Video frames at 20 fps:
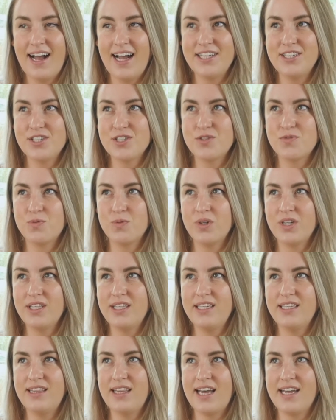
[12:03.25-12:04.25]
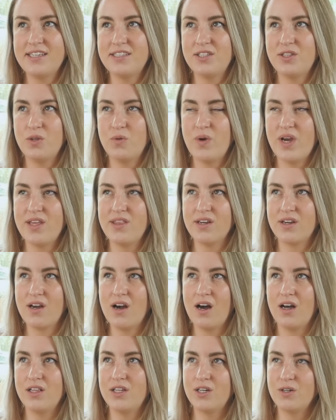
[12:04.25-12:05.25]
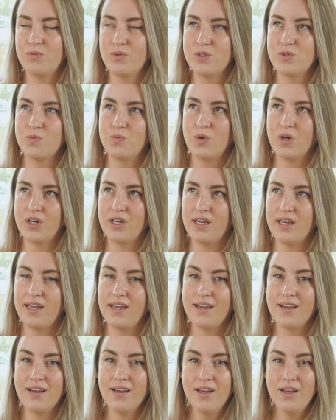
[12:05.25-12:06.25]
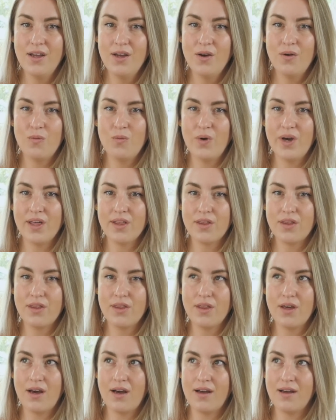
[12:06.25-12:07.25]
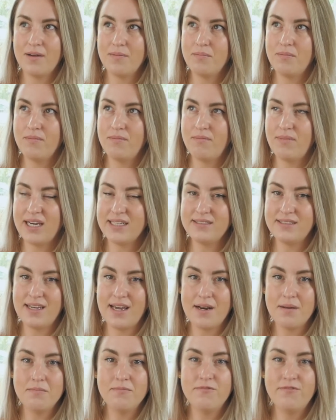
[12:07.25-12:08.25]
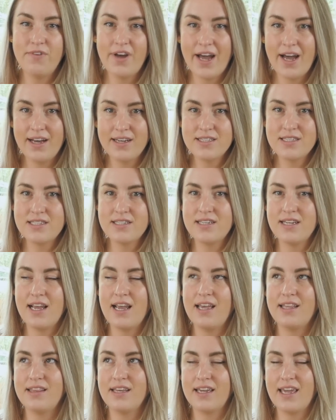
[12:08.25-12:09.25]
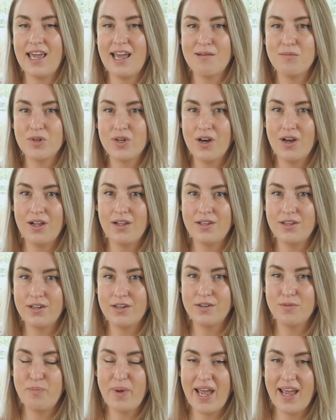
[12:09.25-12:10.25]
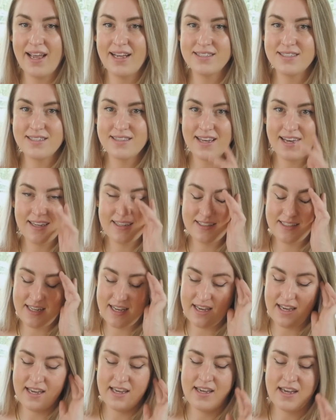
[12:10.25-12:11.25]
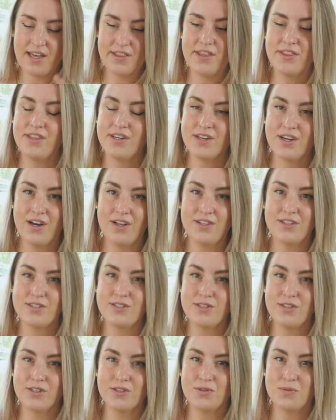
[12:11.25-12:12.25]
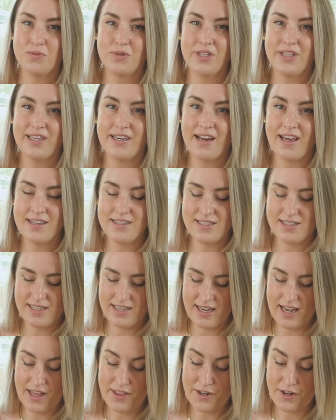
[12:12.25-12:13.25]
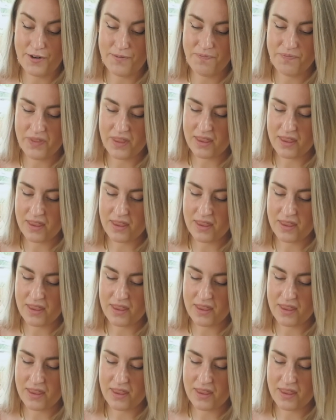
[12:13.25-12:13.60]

I just really liked the way the color was working with my denim vest and the camel colored pants that day. I thought the colors looked really nice together.